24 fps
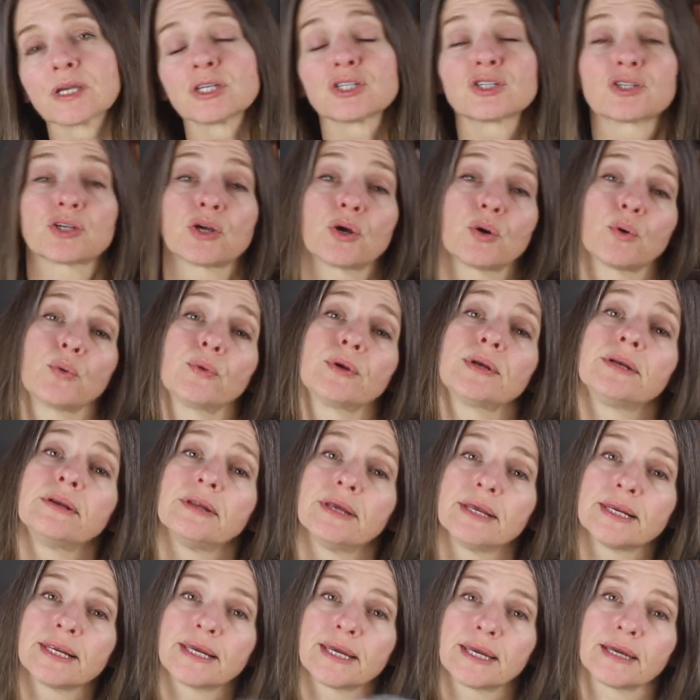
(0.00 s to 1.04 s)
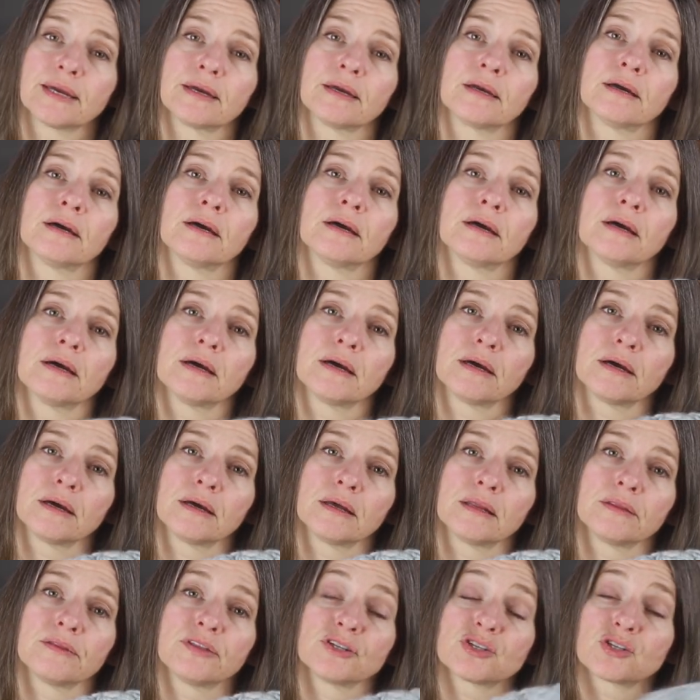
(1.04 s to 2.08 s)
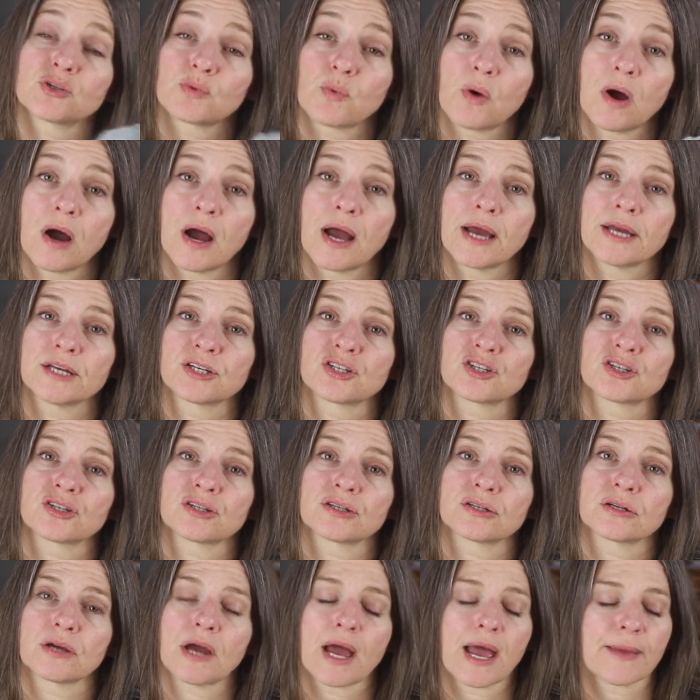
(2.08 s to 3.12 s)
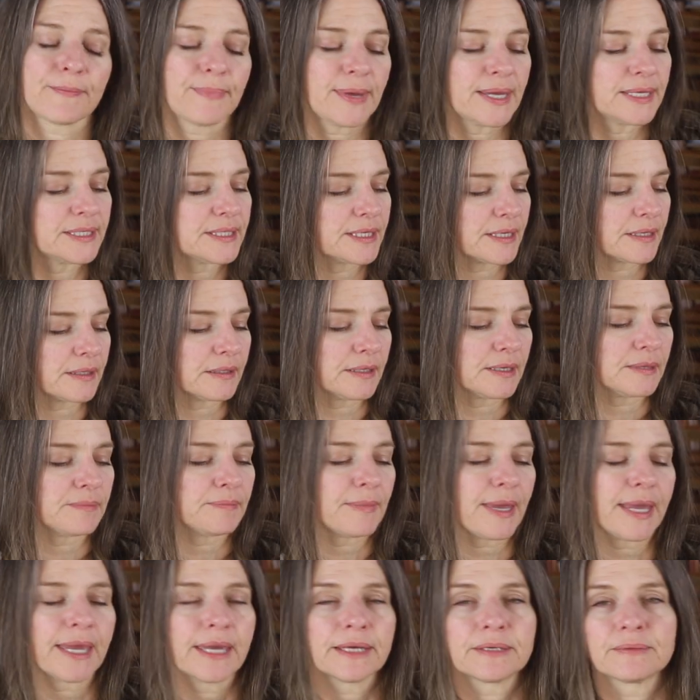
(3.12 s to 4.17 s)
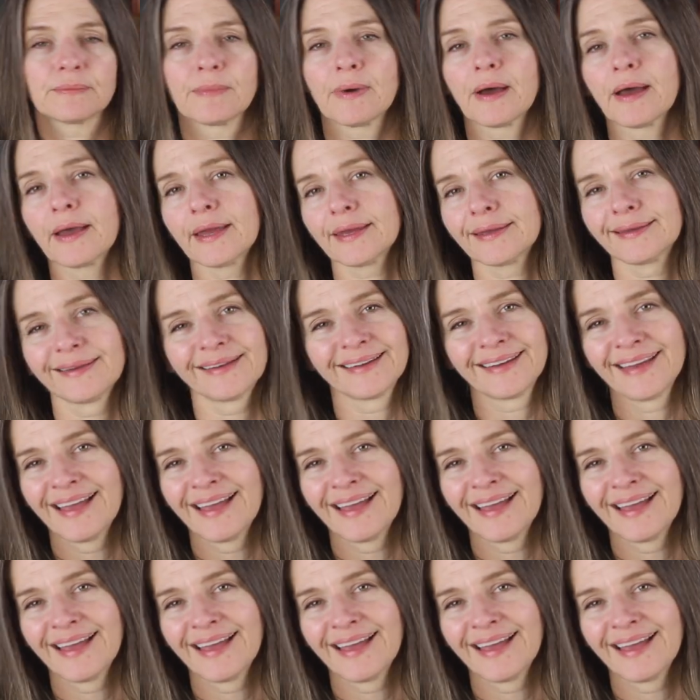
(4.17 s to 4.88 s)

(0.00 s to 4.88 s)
So knitting the swatch, I basically made my,